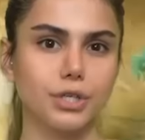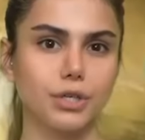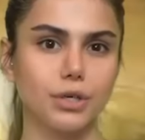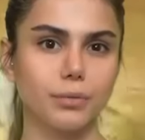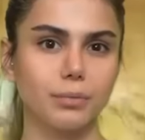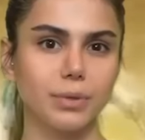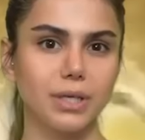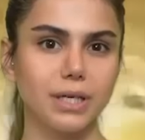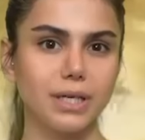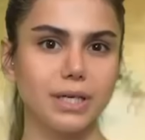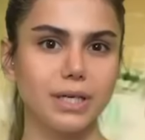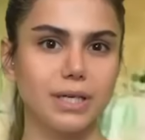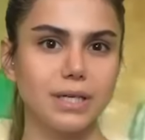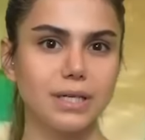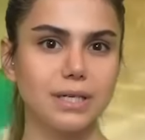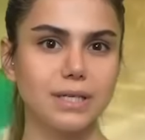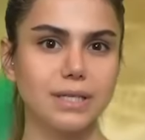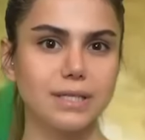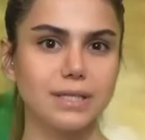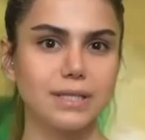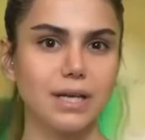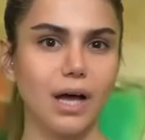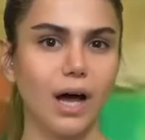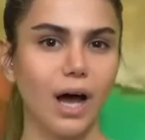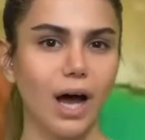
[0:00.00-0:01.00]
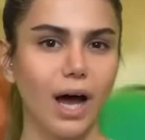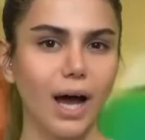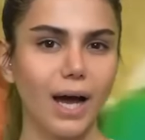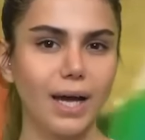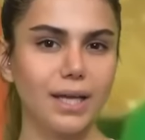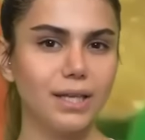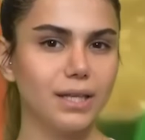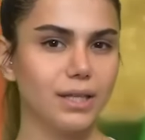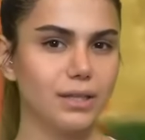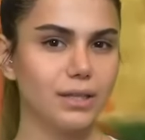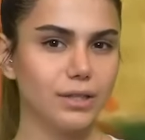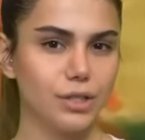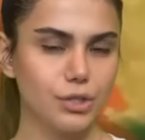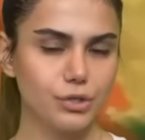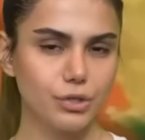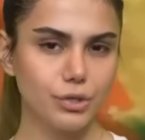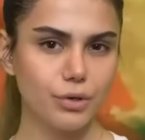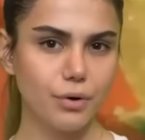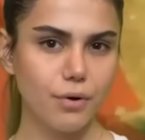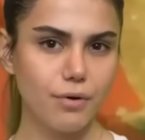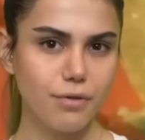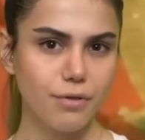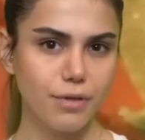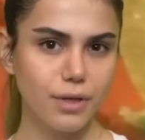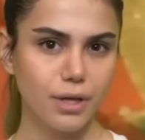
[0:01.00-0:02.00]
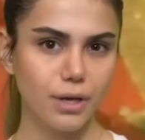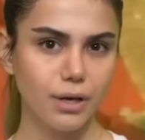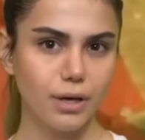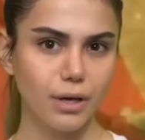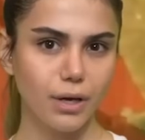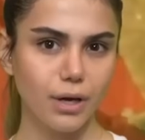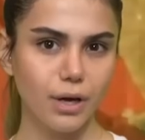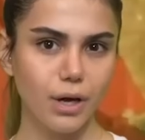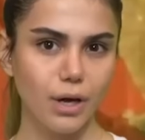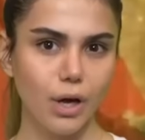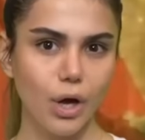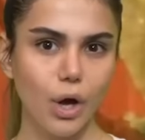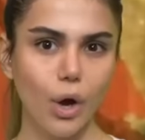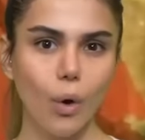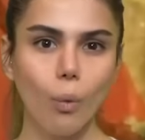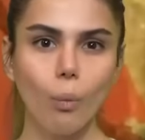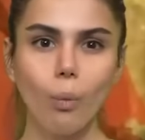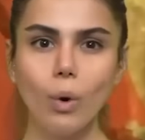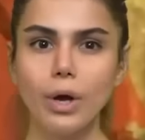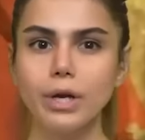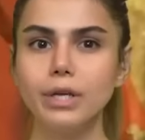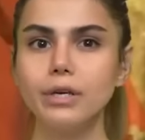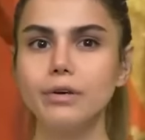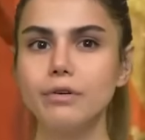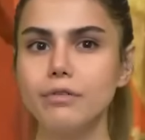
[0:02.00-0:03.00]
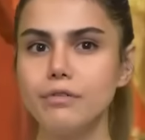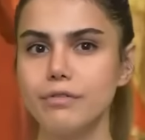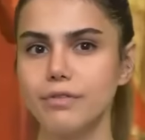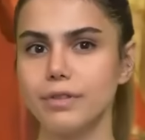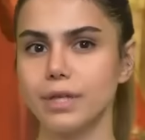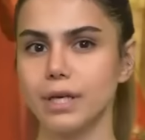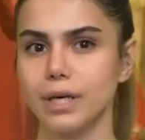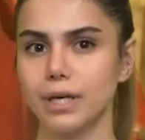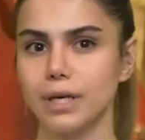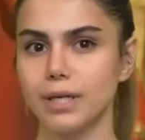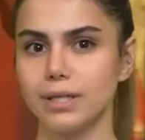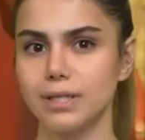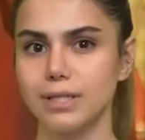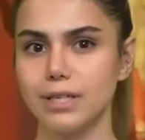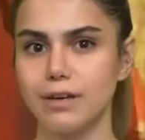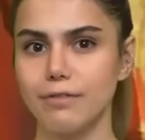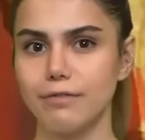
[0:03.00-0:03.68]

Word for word: army is hiding the truth? What do you think the